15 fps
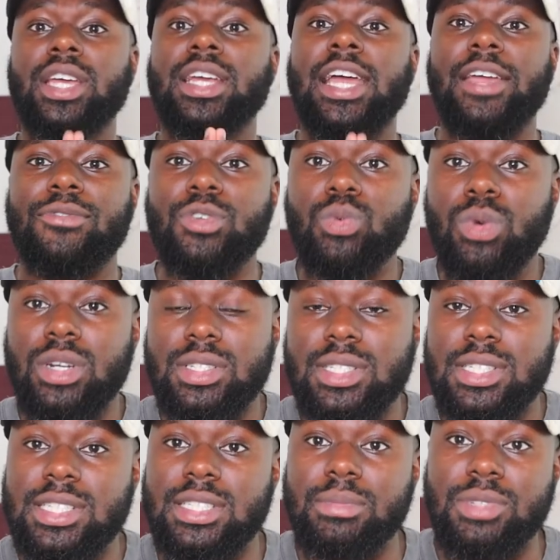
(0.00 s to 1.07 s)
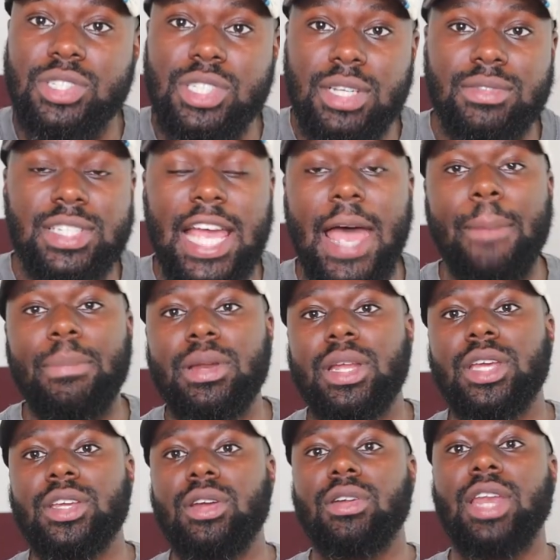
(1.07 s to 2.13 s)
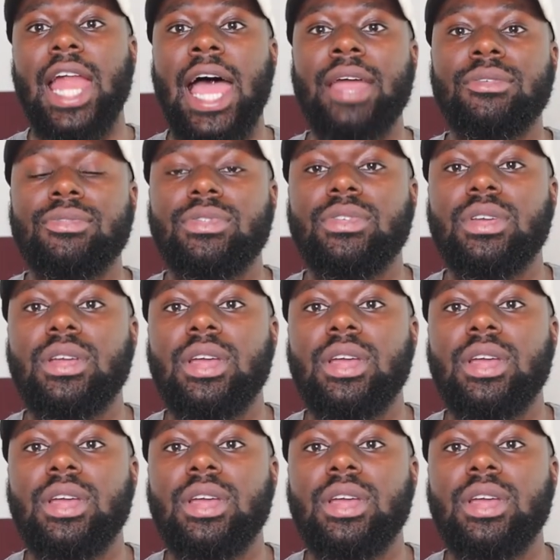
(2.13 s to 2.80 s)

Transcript: If you want to see some shifts happen in your life,